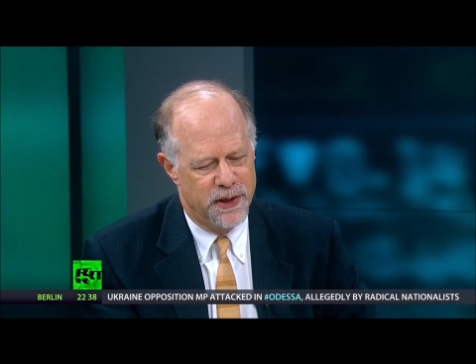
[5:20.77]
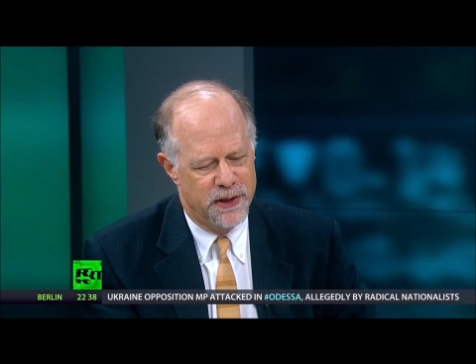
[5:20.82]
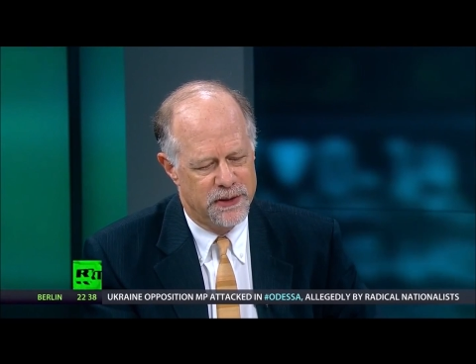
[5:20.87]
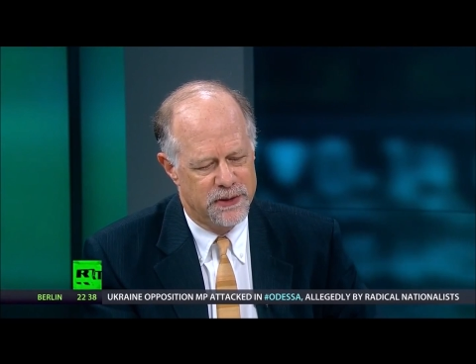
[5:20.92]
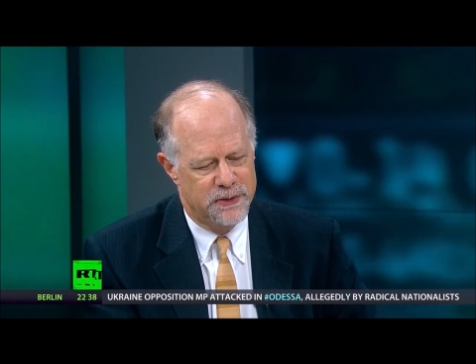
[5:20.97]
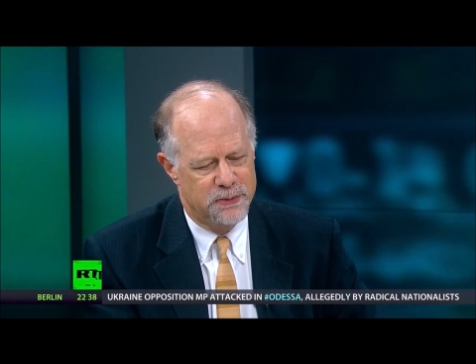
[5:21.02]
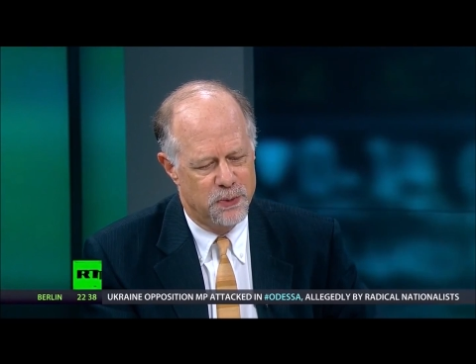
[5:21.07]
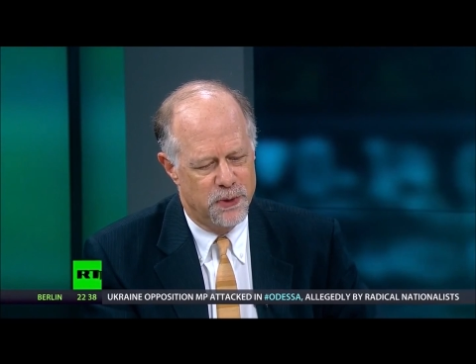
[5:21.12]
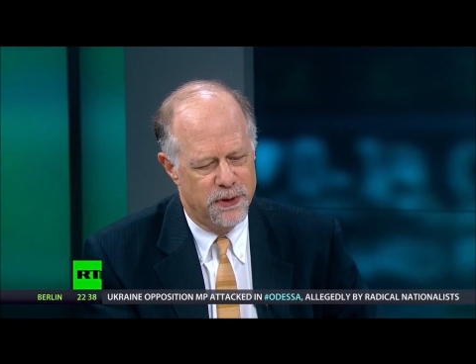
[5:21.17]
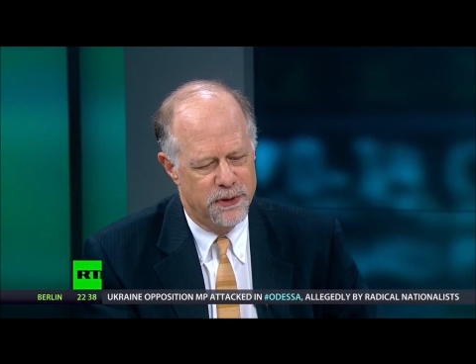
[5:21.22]

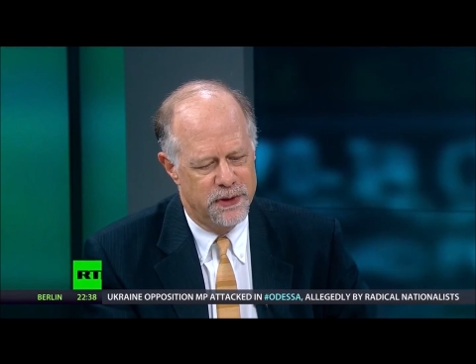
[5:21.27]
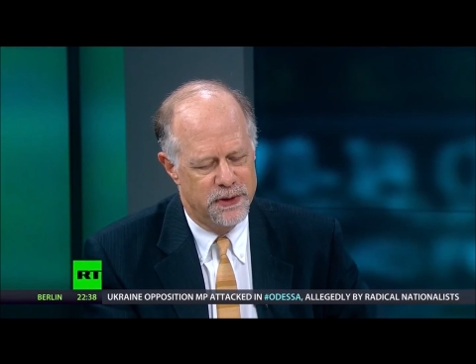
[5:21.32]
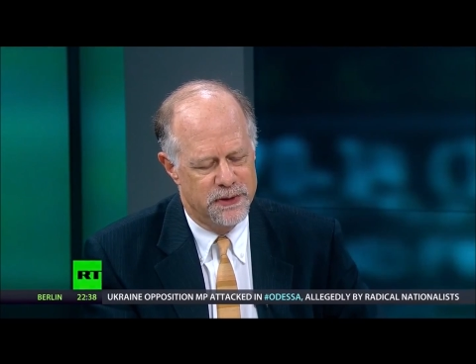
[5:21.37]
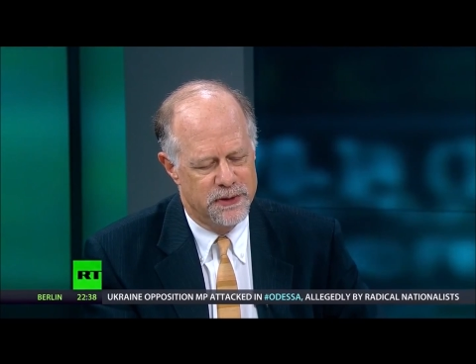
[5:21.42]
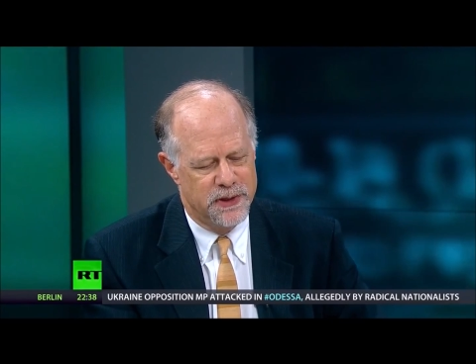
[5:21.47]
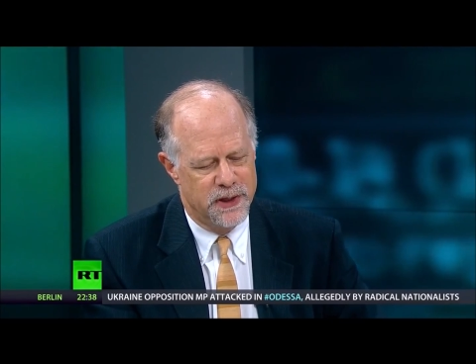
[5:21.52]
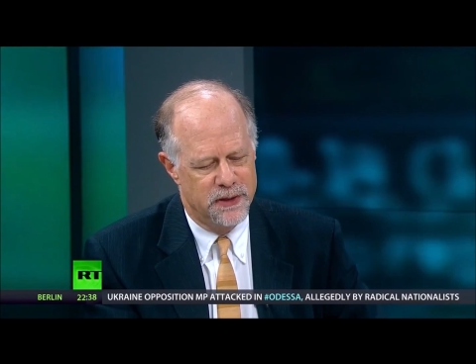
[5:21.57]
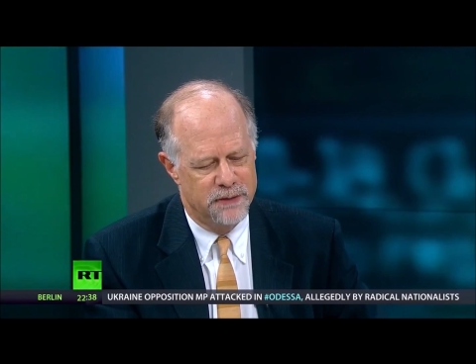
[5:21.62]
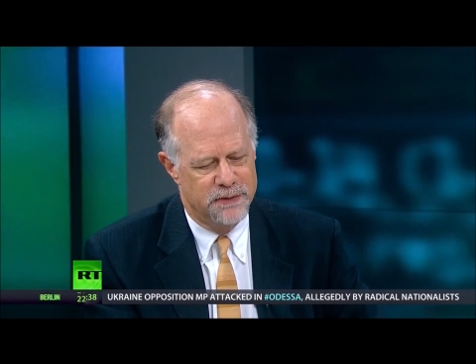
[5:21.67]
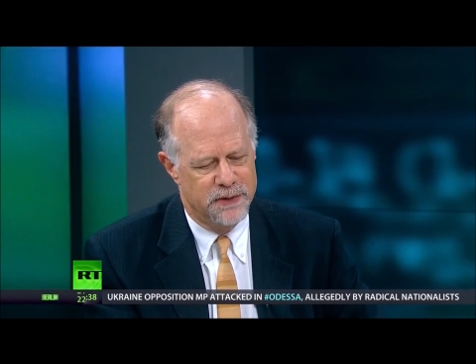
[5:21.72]
that's where the
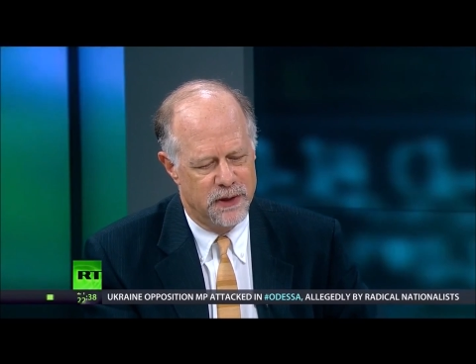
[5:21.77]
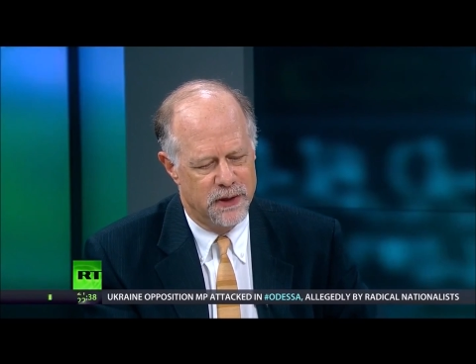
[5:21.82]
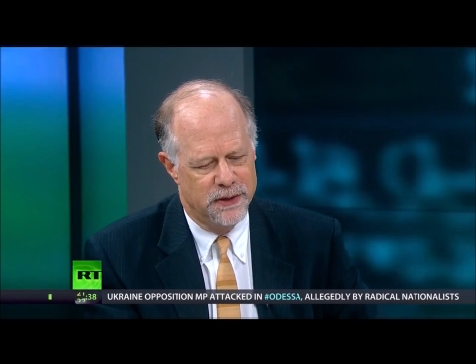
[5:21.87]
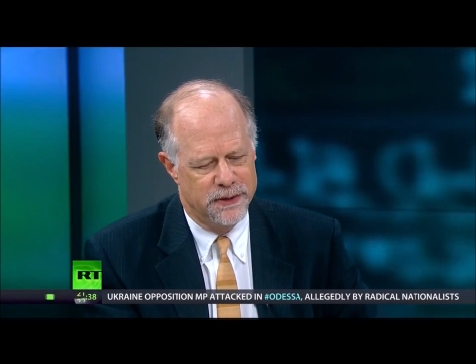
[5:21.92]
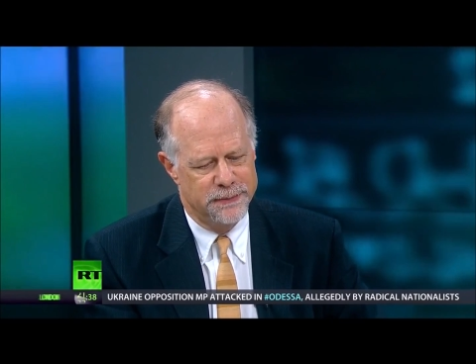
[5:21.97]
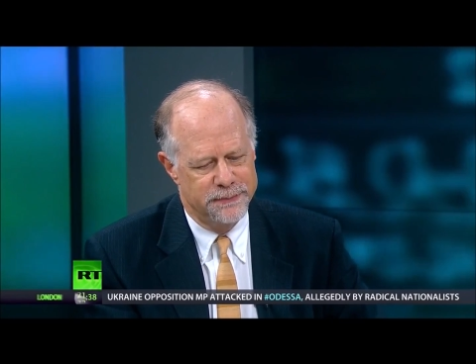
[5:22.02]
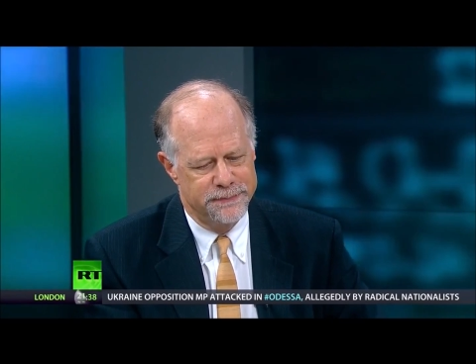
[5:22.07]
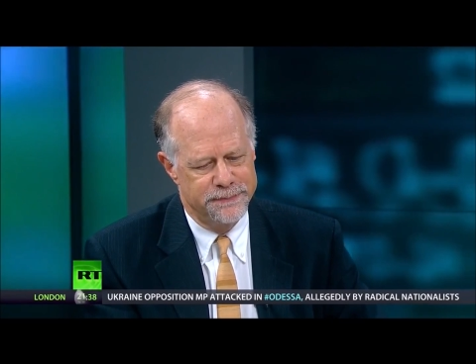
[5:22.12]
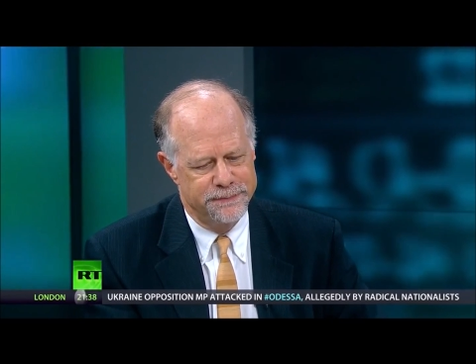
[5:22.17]
incentives lie.